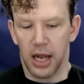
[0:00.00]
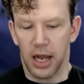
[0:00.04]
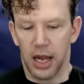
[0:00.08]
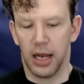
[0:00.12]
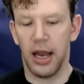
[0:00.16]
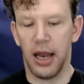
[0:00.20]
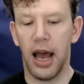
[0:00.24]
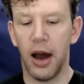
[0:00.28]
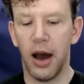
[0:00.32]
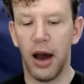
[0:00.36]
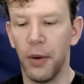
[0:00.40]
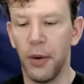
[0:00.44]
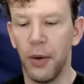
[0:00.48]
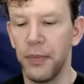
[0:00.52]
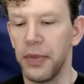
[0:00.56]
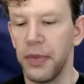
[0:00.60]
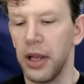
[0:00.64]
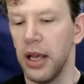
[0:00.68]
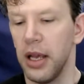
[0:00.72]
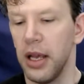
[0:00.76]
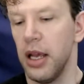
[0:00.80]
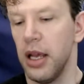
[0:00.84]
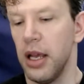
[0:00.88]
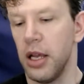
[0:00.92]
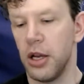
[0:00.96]
Now,
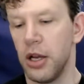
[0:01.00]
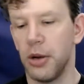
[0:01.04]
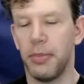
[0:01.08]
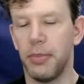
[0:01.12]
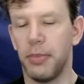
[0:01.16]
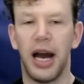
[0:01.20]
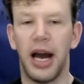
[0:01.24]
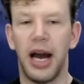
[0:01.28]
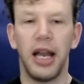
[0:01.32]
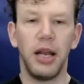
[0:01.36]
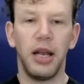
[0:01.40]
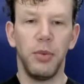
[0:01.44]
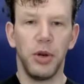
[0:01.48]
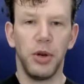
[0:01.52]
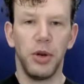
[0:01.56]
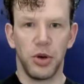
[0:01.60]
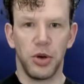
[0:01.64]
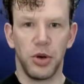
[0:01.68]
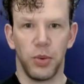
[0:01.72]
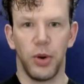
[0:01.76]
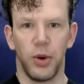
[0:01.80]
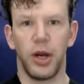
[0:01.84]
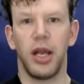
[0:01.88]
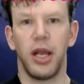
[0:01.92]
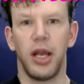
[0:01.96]
your body, when you're
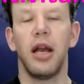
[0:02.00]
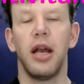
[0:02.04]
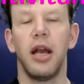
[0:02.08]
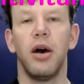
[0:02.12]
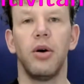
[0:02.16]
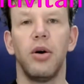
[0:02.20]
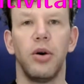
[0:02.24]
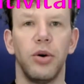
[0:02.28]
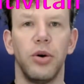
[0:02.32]
working out,